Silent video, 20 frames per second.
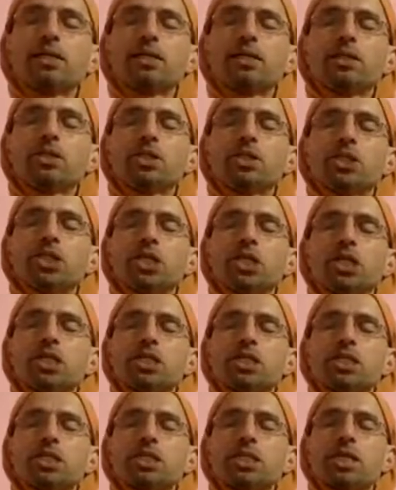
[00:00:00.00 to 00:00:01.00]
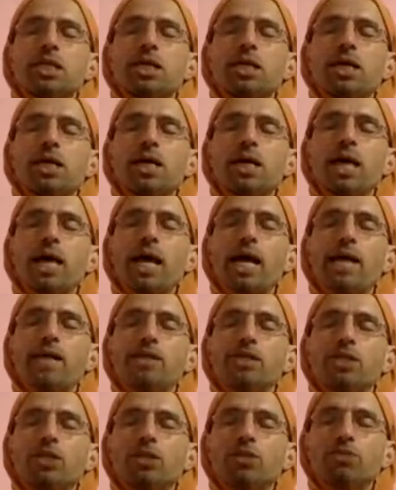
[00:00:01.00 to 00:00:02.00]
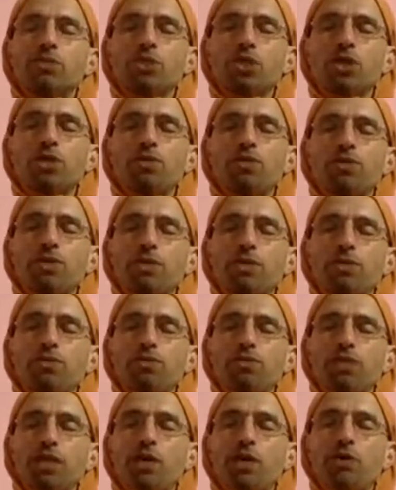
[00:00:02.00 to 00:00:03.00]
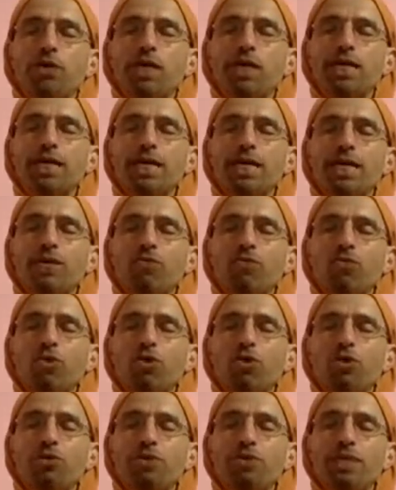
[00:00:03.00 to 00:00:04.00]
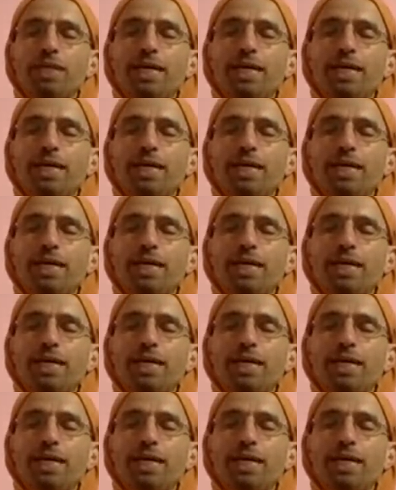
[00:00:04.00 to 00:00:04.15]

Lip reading: just as an observer, without getting involved with that.